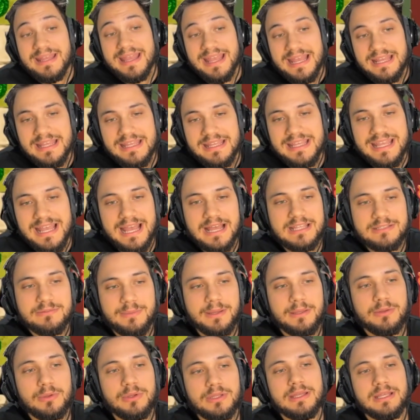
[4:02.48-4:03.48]
And last
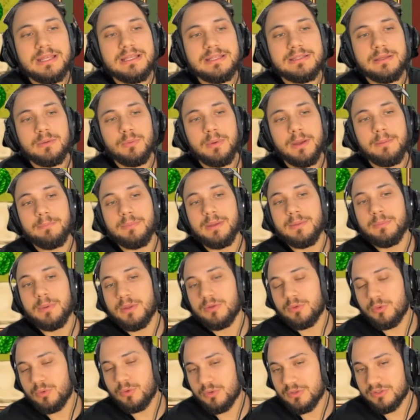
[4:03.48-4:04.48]
but not least, the one people
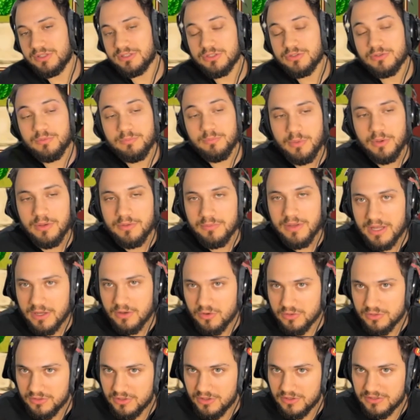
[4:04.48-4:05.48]
call the support bar
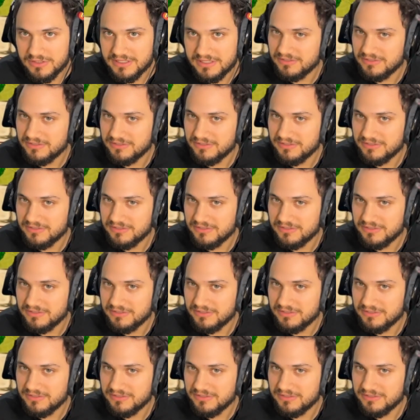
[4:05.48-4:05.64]
hold on.